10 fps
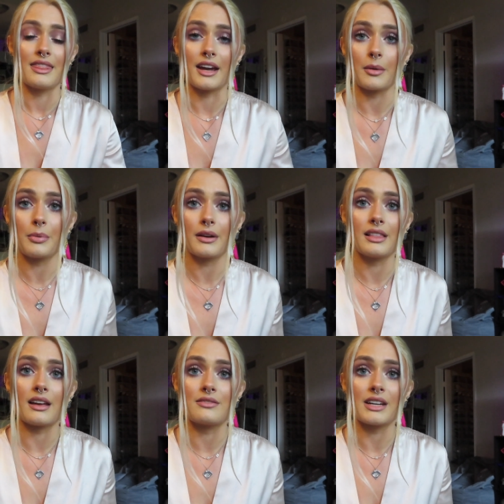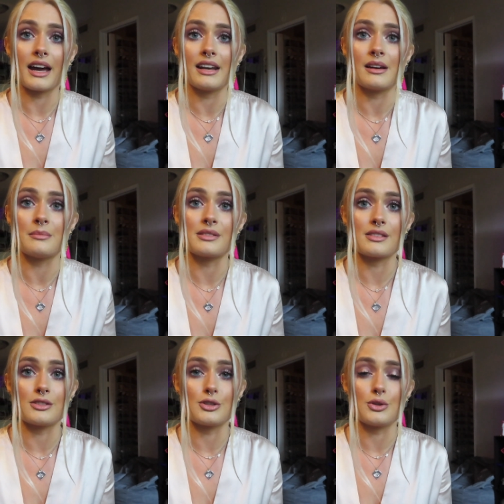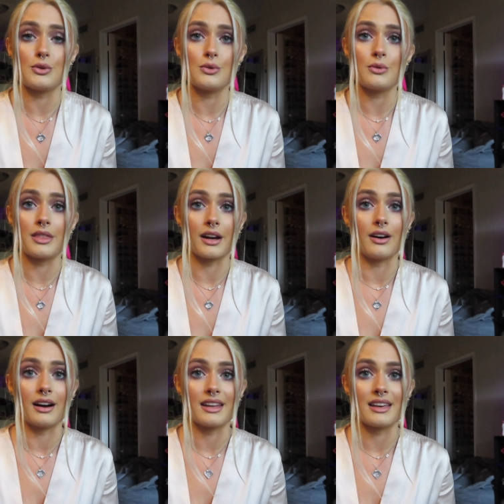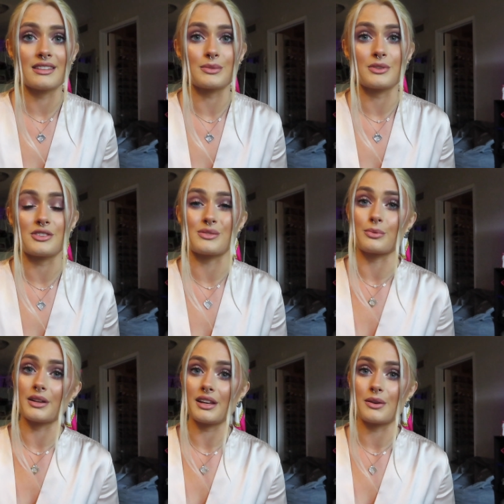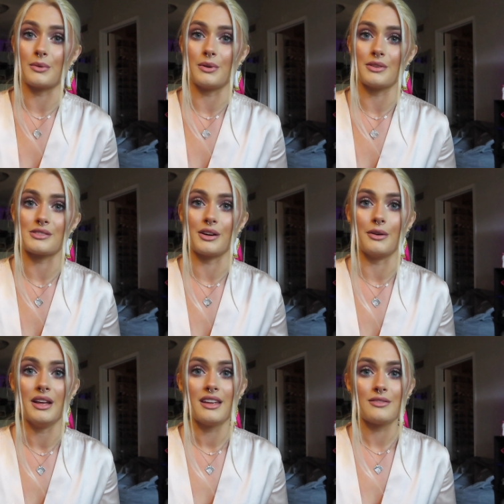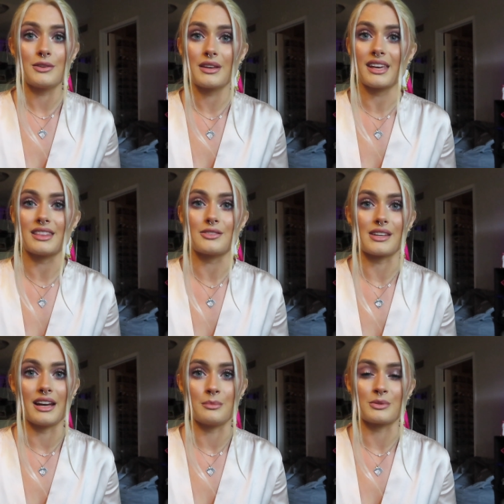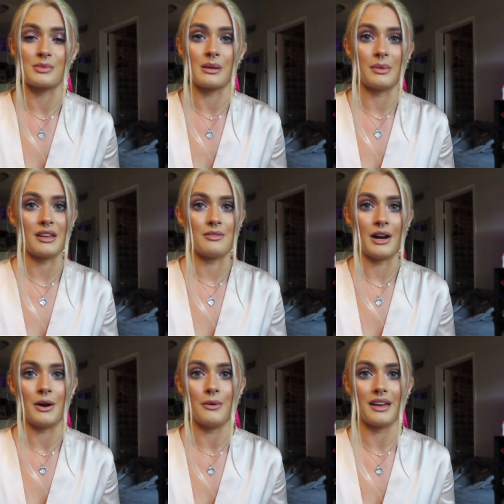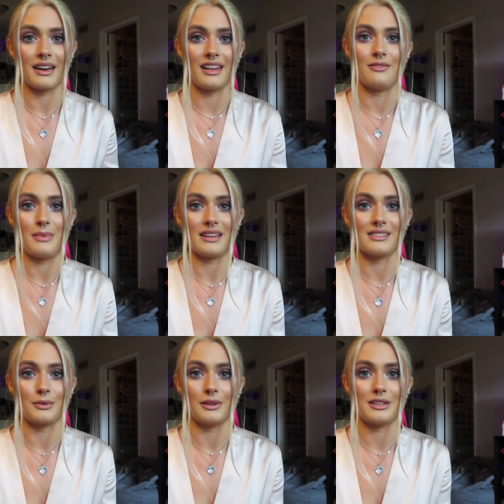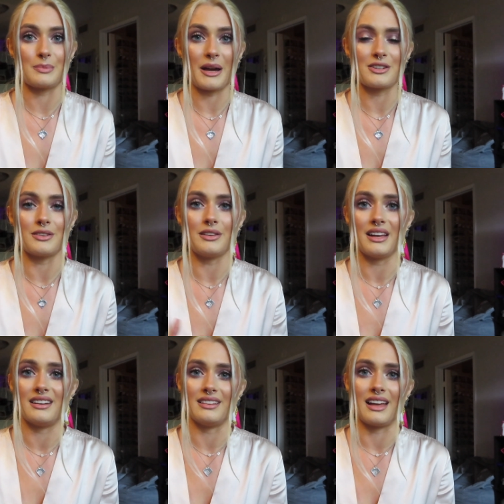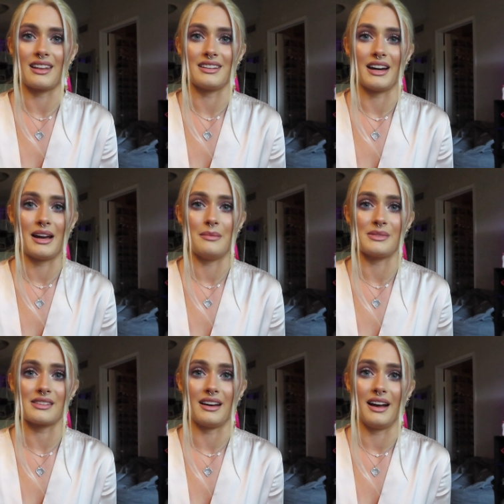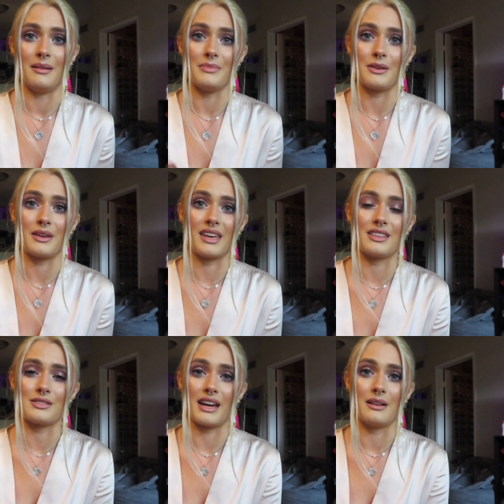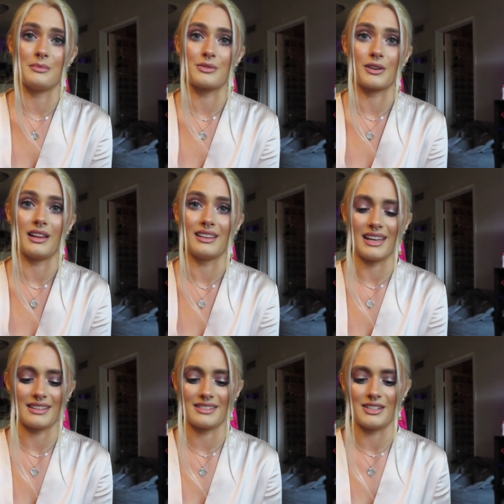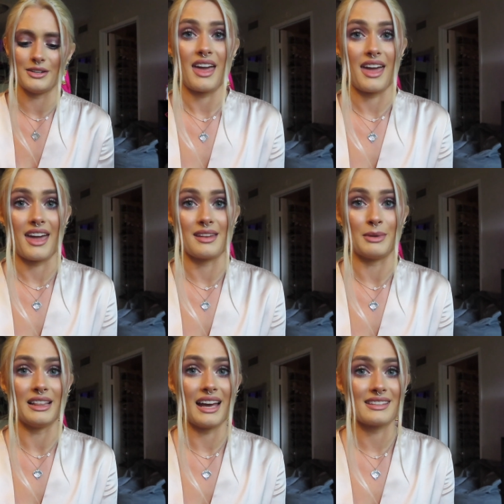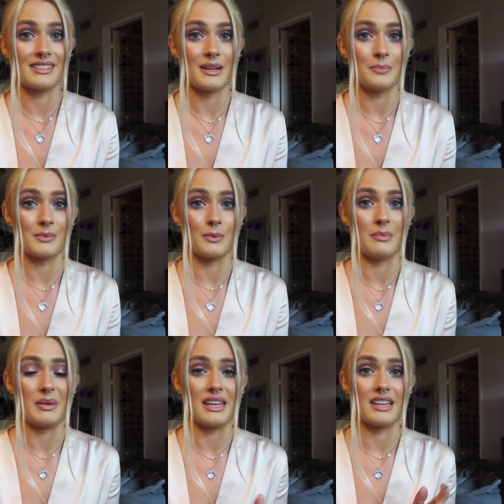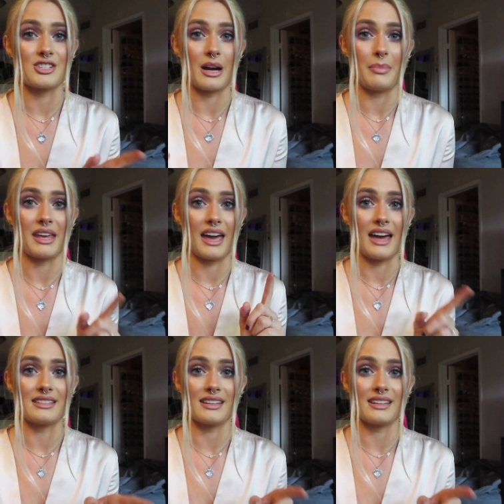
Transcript: their pre-loved items to their audience, which is really cool. So if you can get those items from somebody you know, it kind of makes it really special, and a lot of the times you can get those items for a lot less too. And my last tip would be shopping at